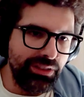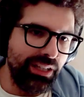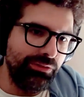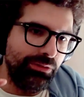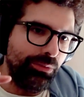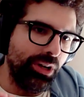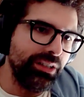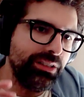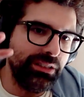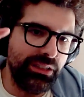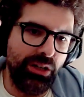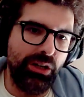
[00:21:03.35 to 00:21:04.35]
They have a
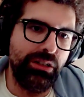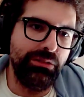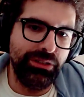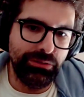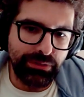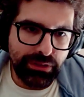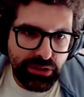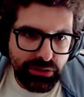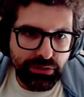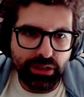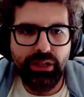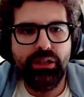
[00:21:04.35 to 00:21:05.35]
marketing arm that's really
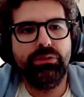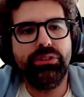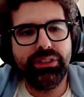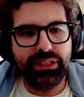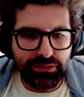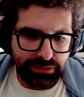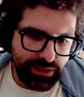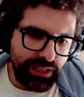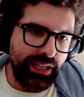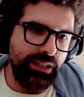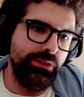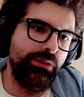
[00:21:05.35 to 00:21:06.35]
good, where they actually
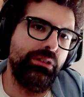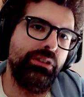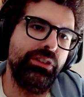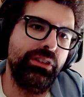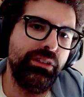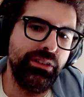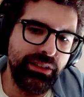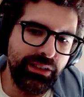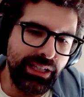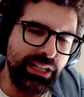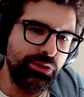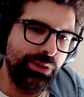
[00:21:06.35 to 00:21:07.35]
hire, they
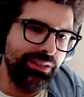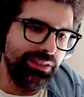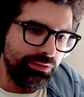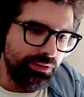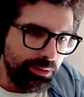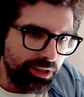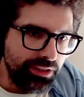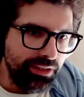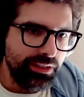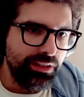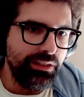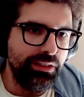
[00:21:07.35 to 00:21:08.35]
attract everybody,
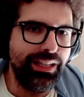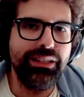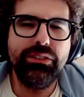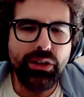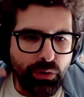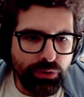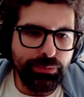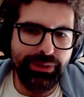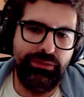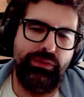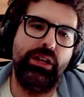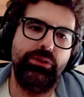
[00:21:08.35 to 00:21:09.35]
like all the
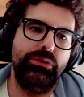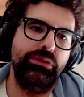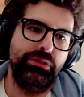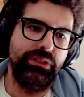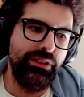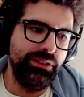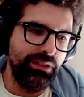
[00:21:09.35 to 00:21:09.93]
best founders, and that's